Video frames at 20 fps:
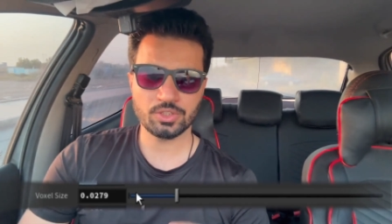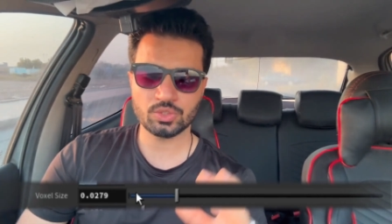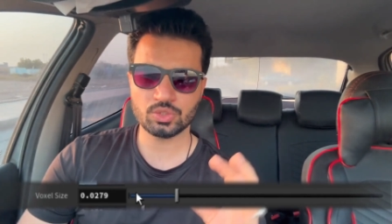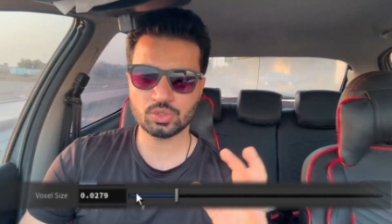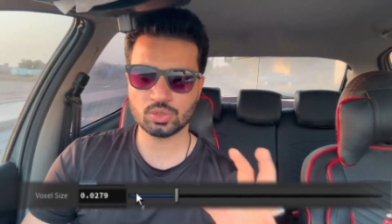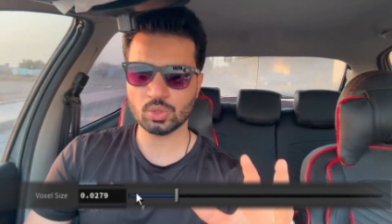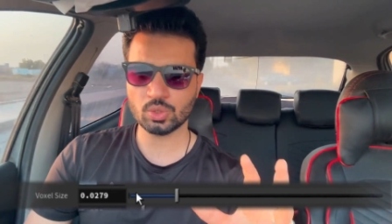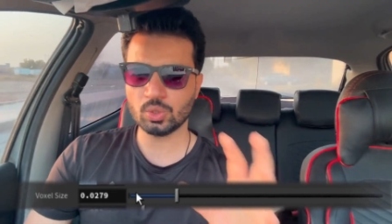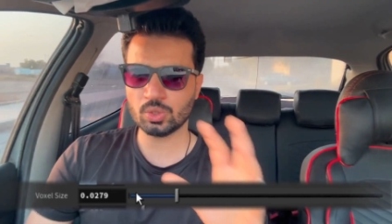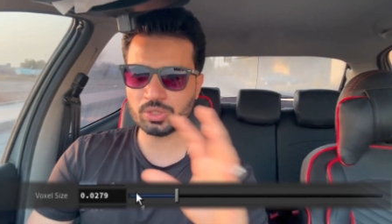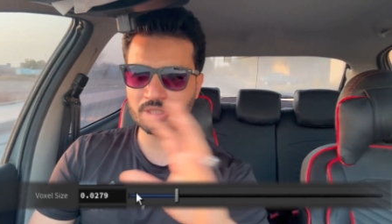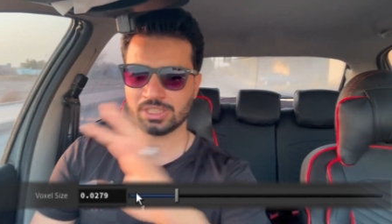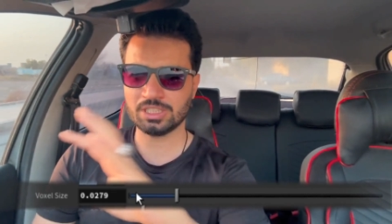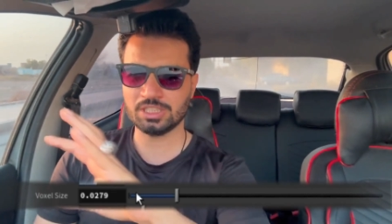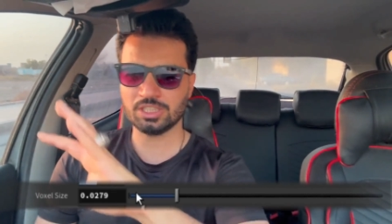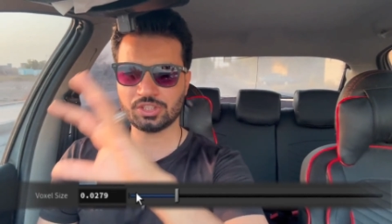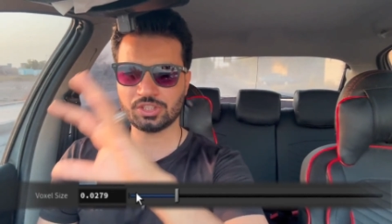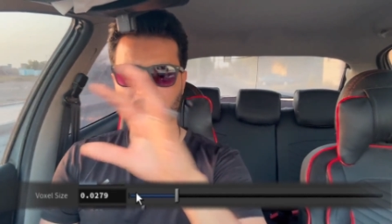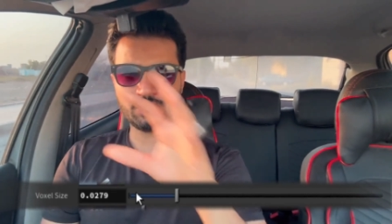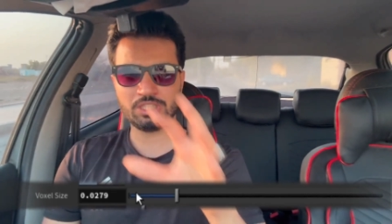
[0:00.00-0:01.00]
is stored
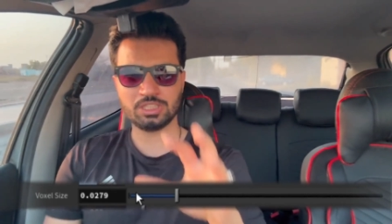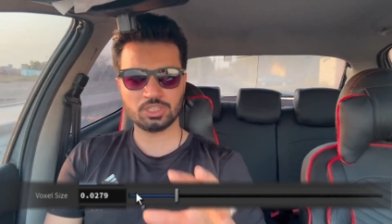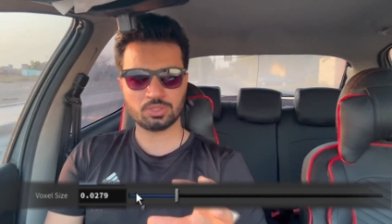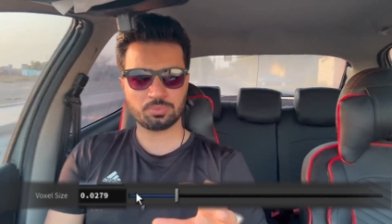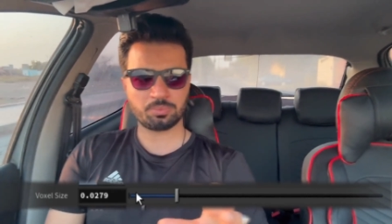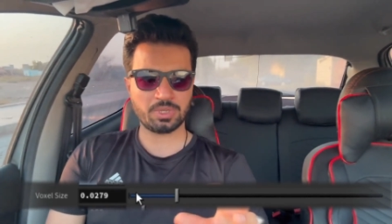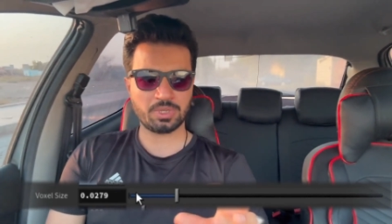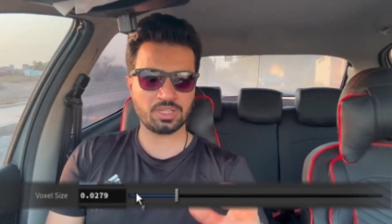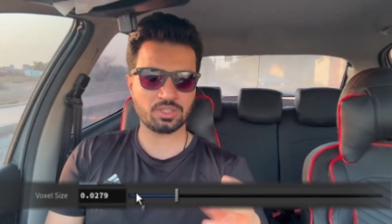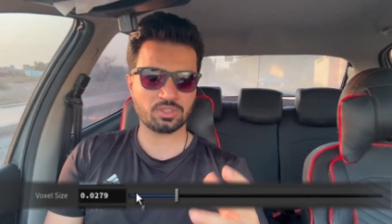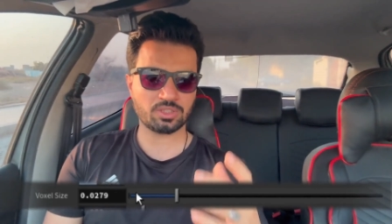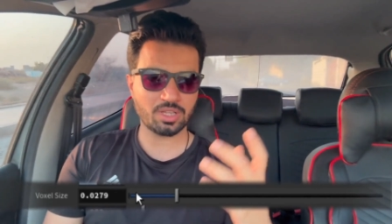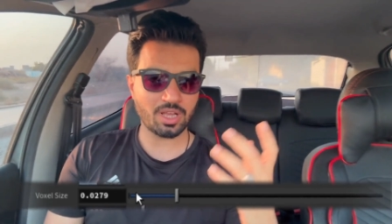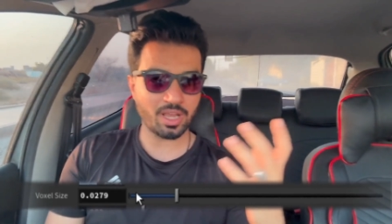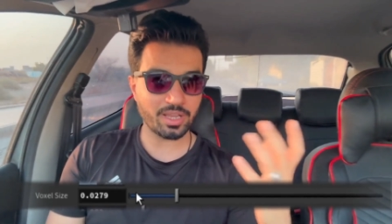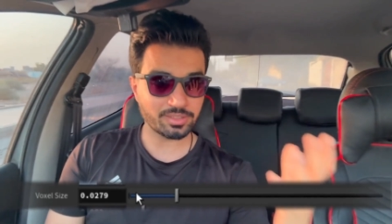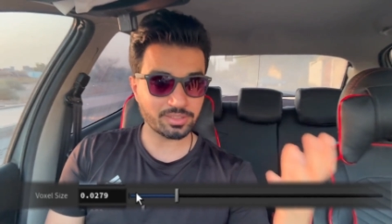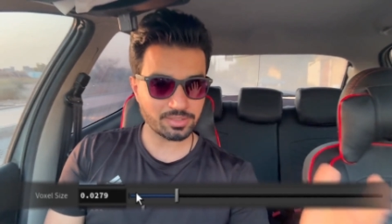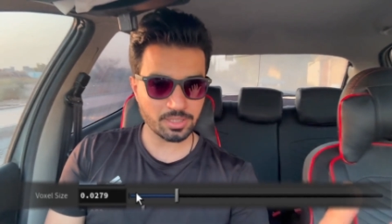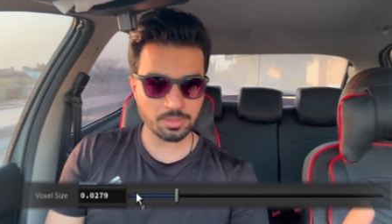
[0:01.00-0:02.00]
in 3d space
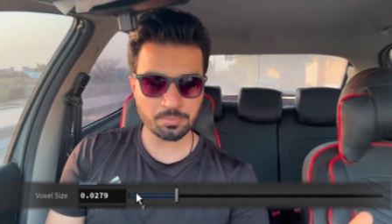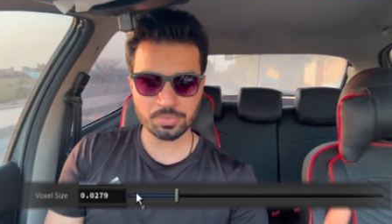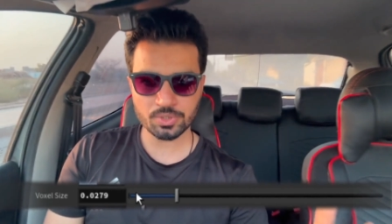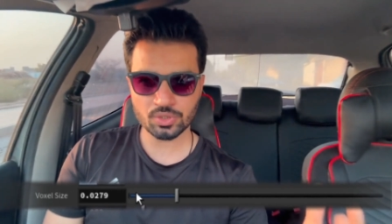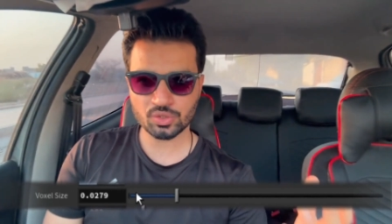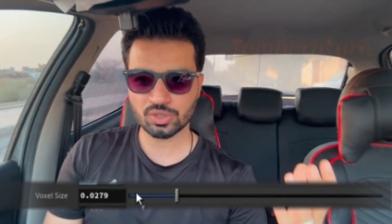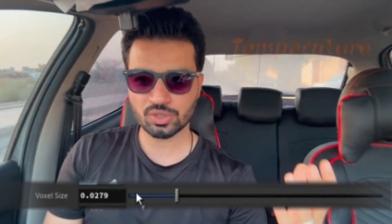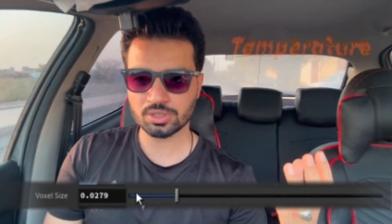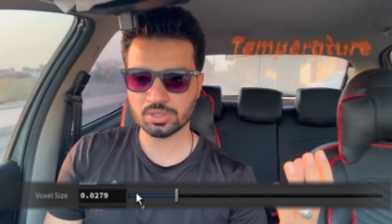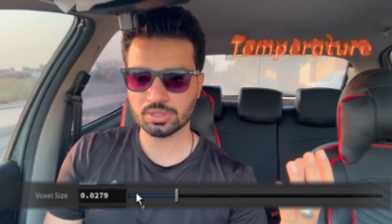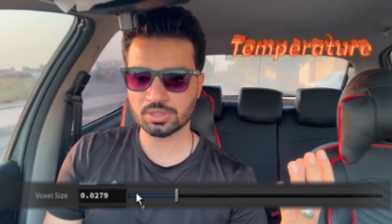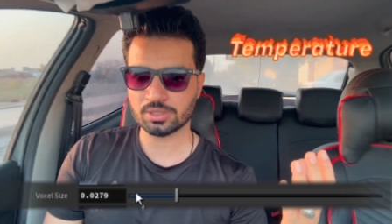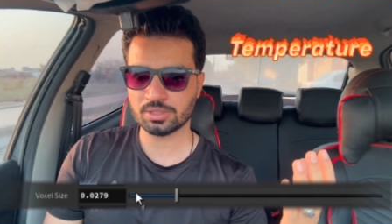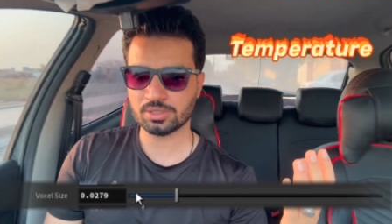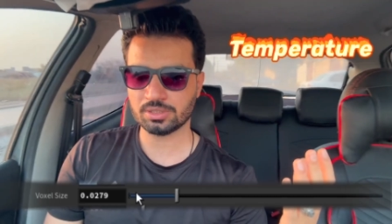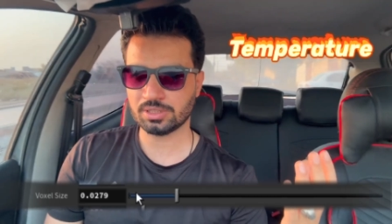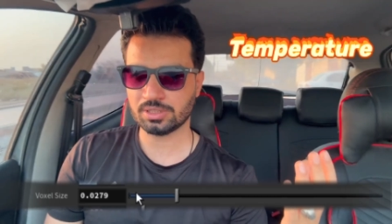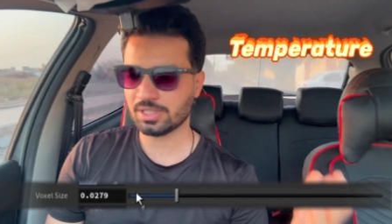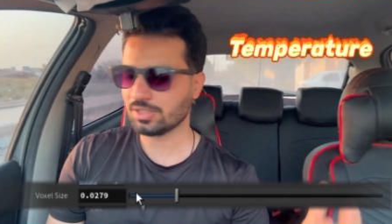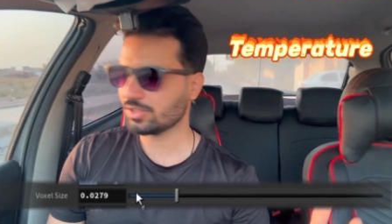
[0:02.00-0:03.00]
like temperature
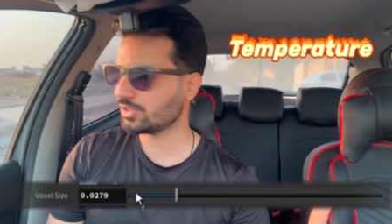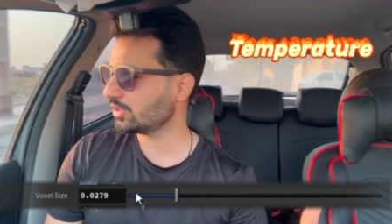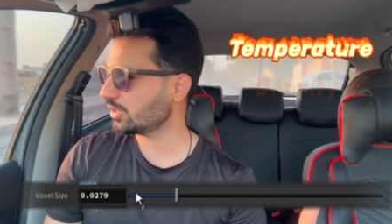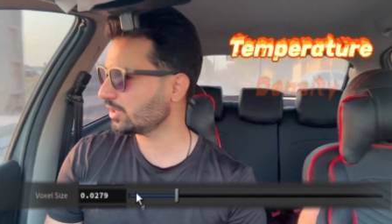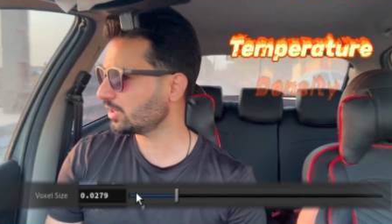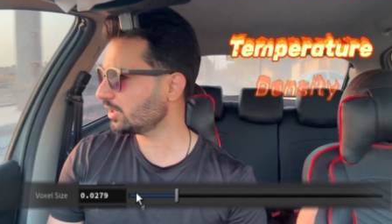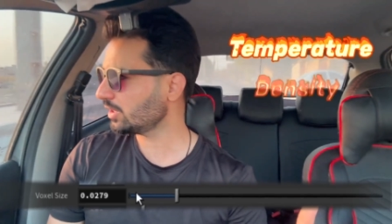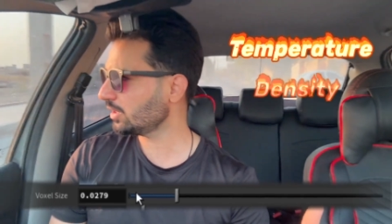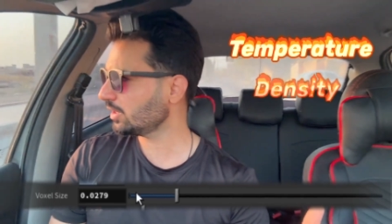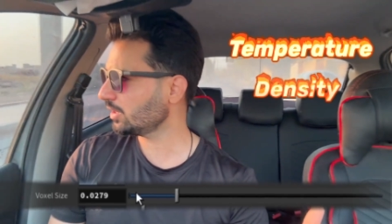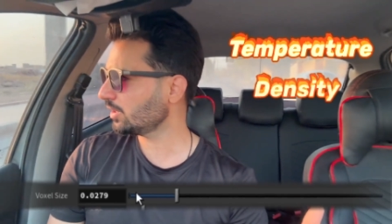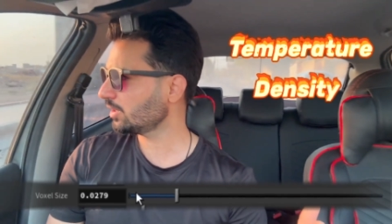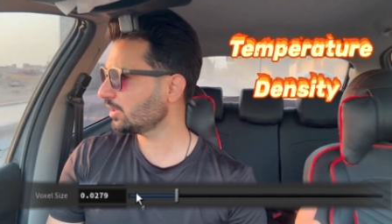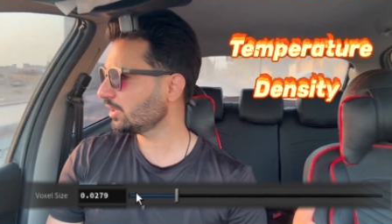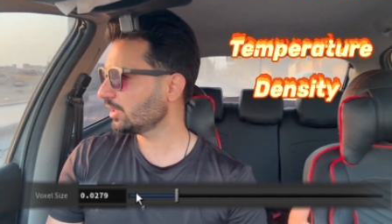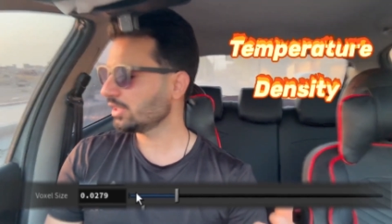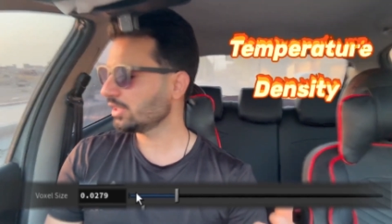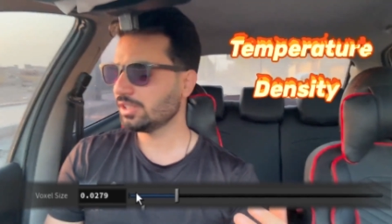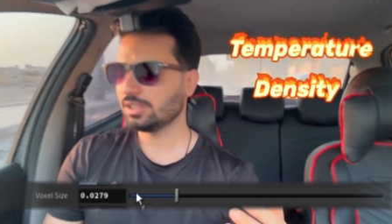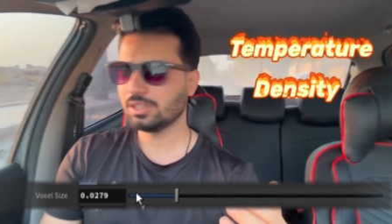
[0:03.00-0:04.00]
density
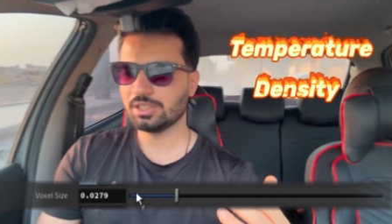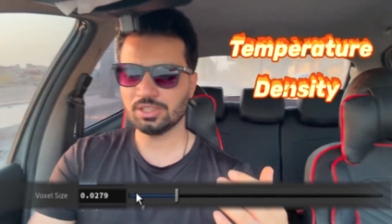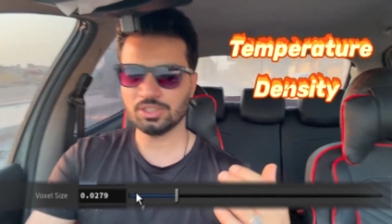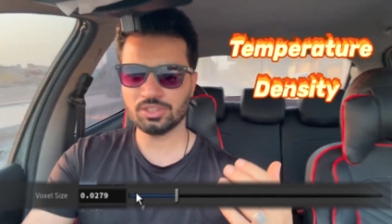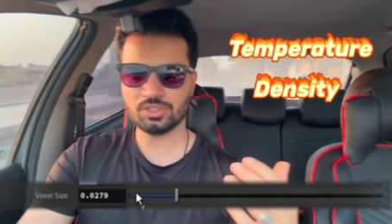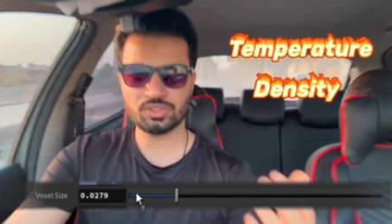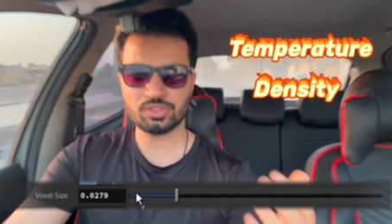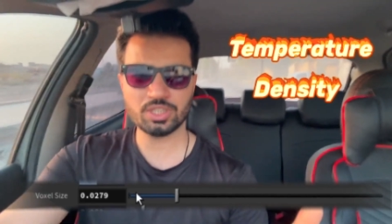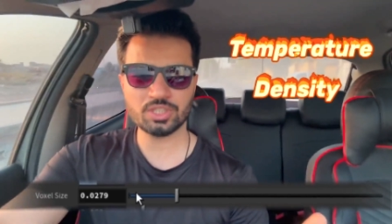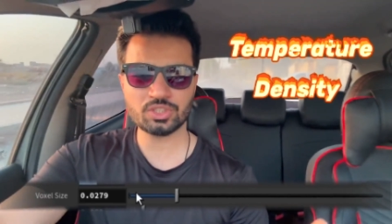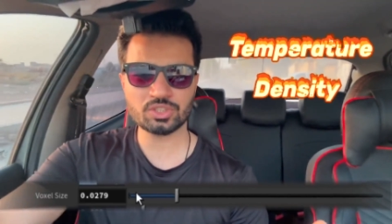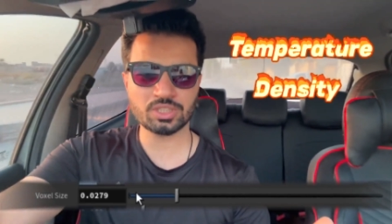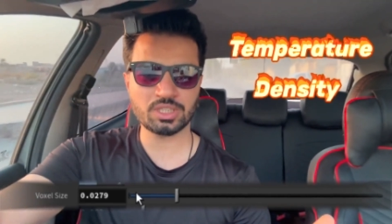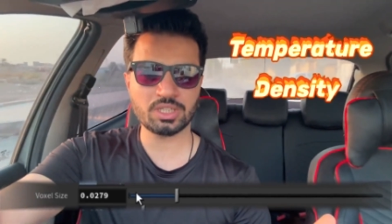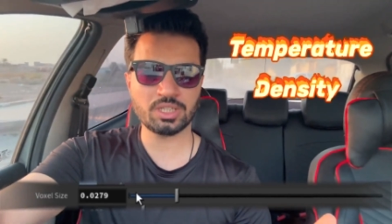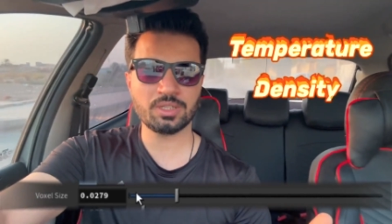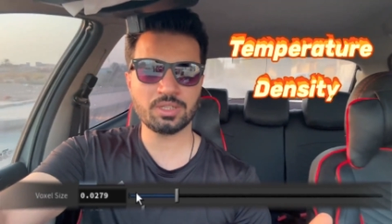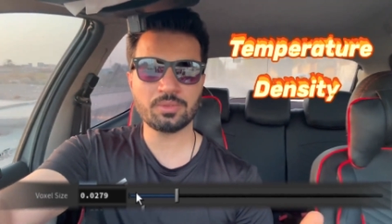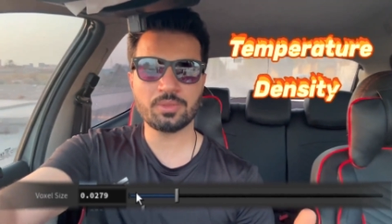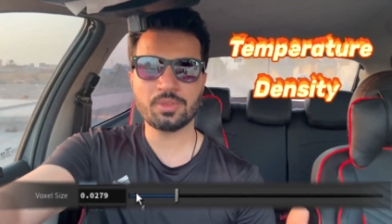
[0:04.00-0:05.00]

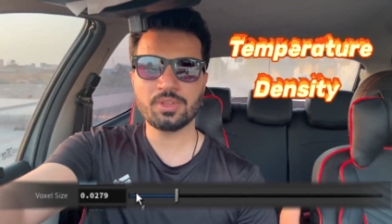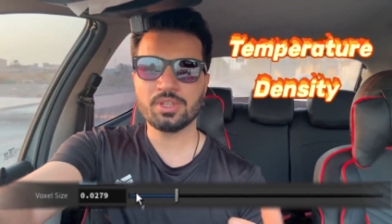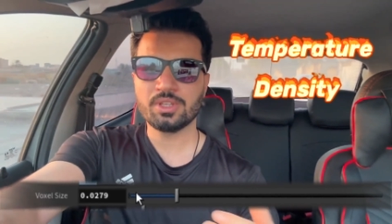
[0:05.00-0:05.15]
etc